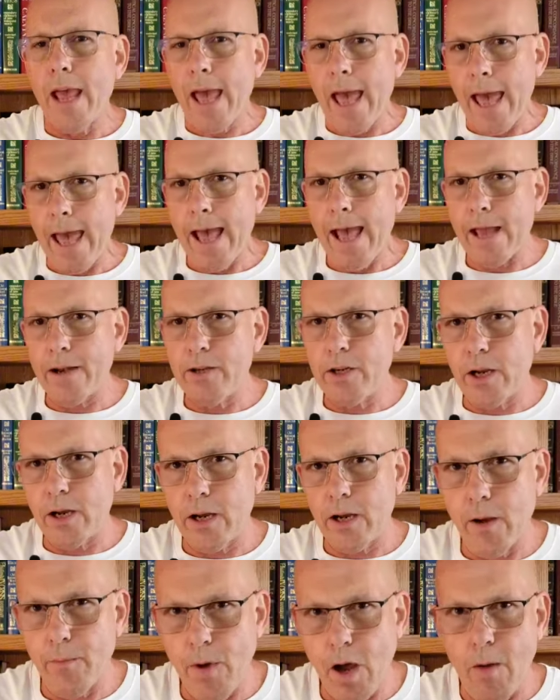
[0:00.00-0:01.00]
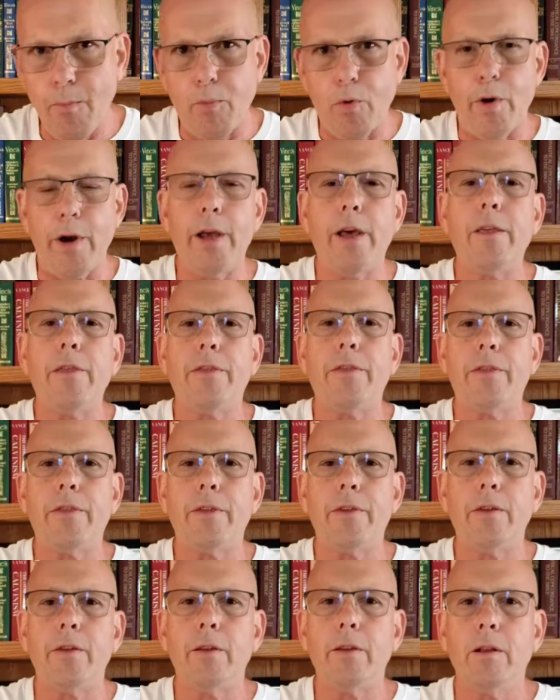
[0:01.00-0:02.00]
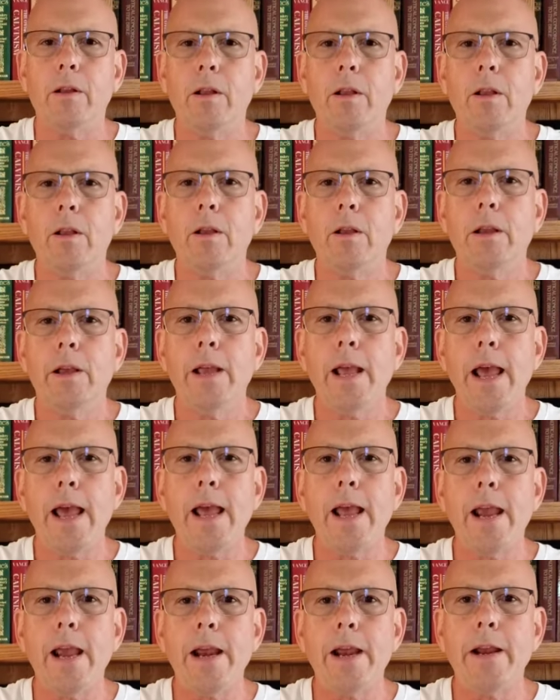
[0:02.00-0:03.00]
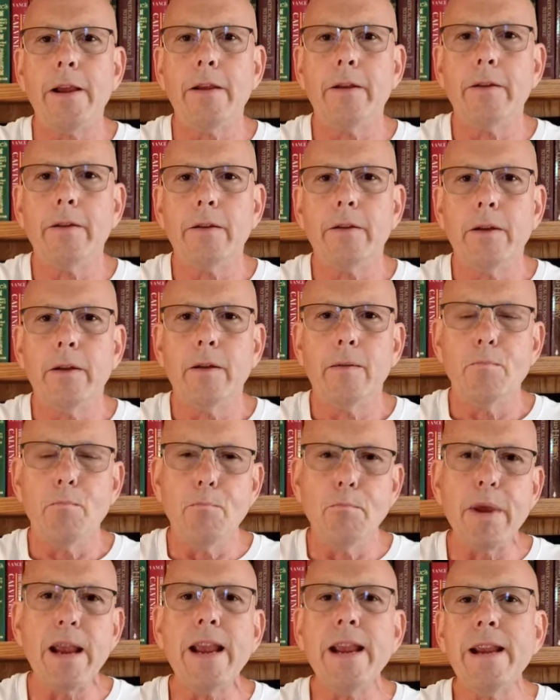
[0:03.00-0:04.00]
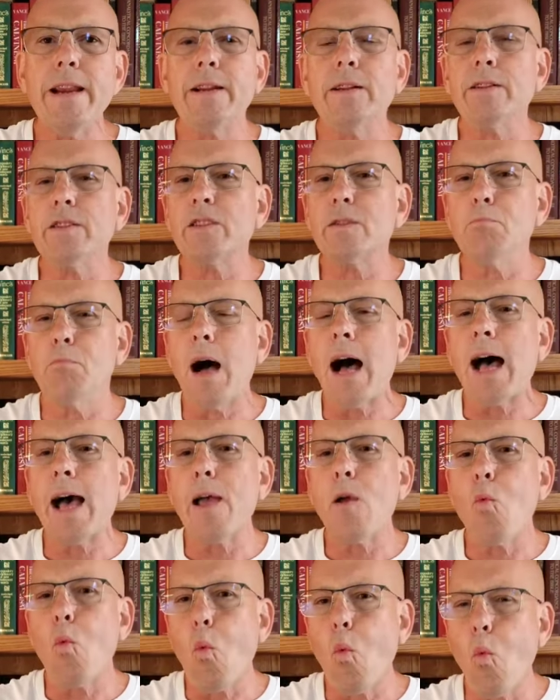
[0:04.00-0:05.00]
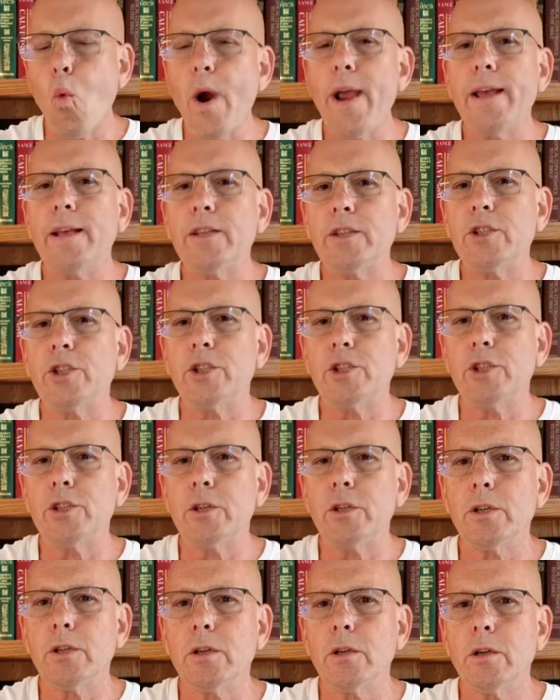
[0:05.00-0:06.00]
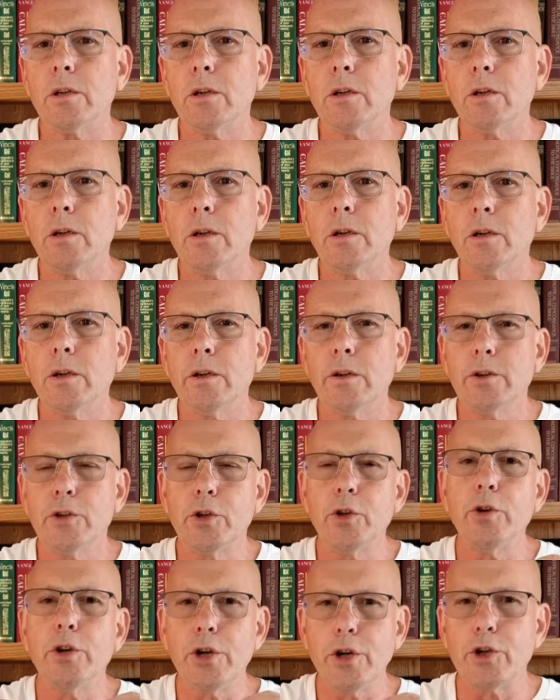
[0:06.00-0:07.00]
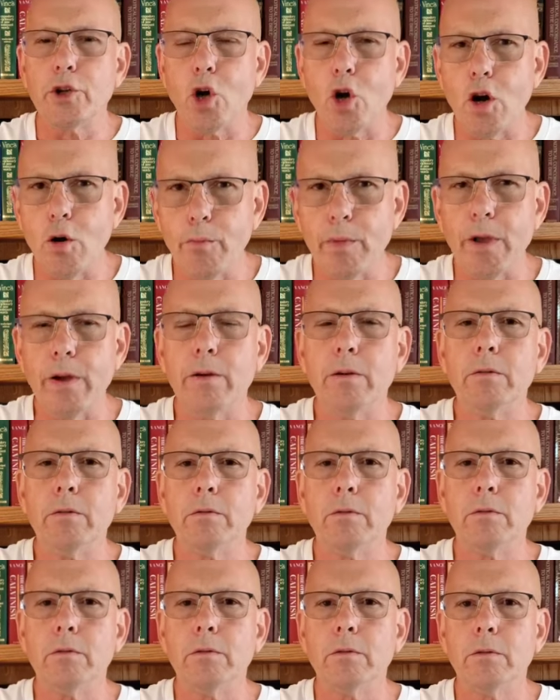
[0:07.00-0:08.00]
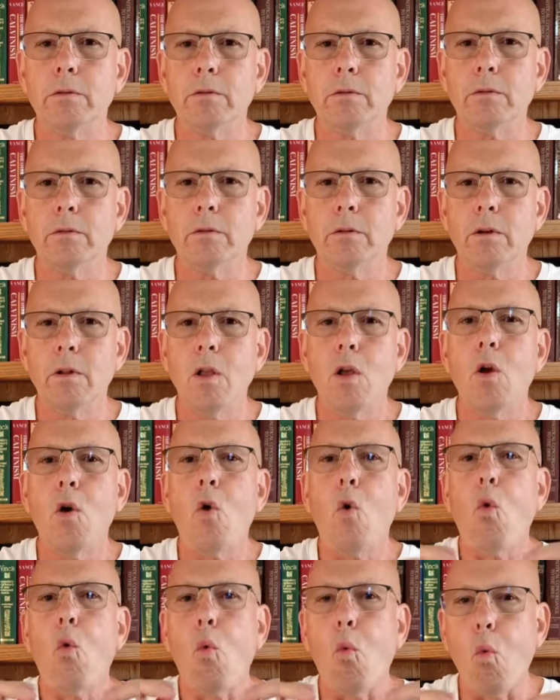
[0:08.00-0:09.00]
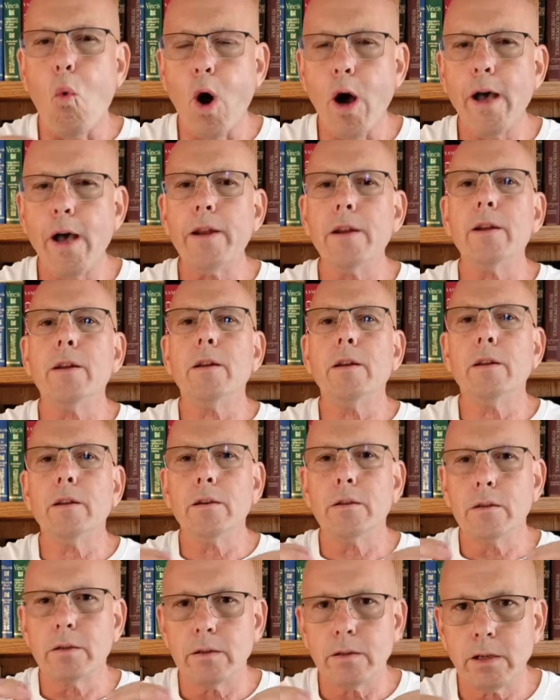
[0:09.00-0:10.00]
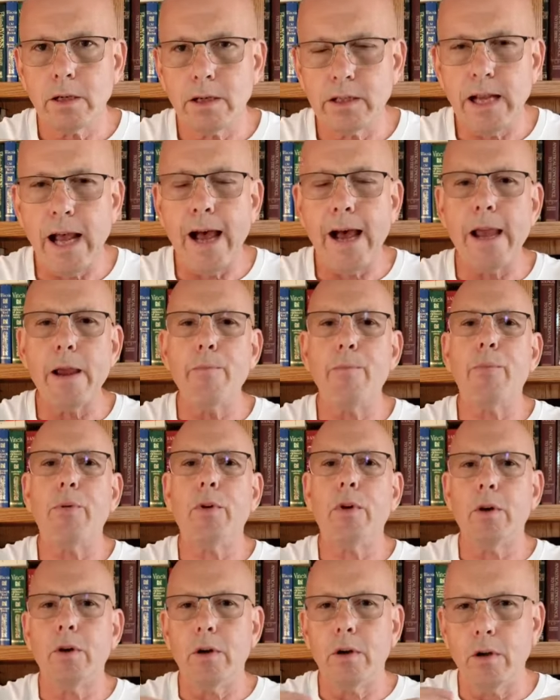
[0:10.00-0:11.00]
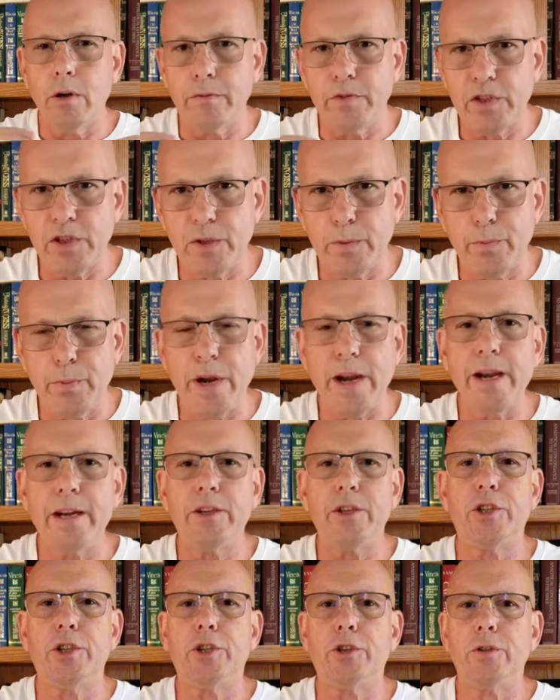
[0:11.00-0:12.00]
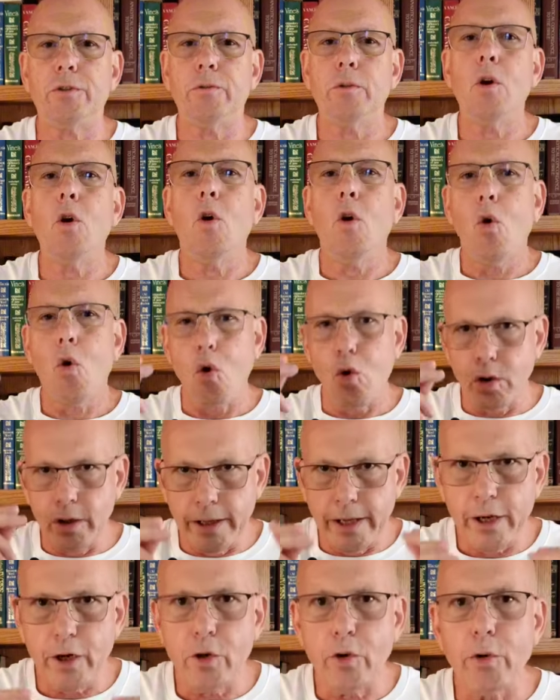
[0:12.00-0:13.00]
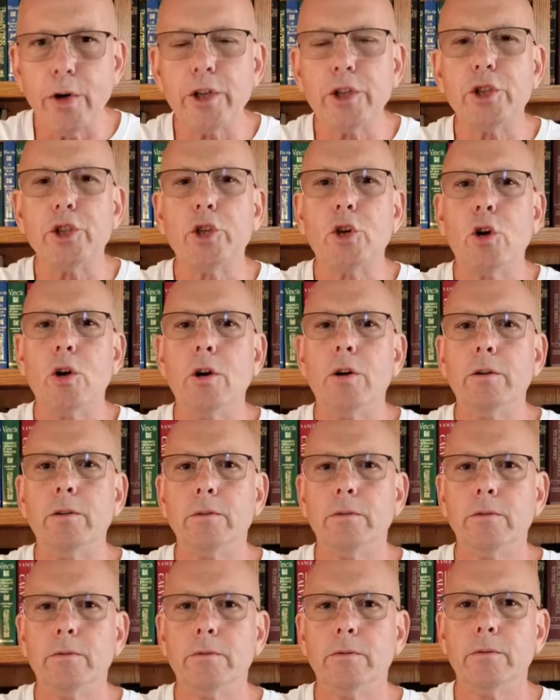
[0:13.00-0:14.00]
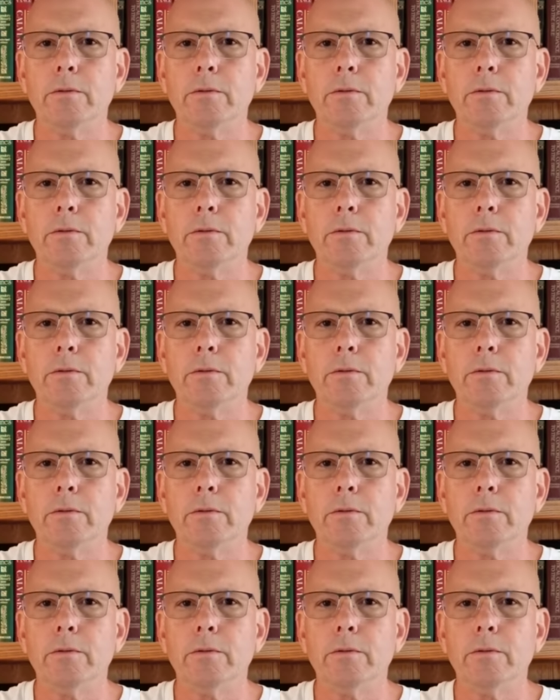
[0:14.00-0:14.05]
they had to come up with a means by which to determine what type of speech or literature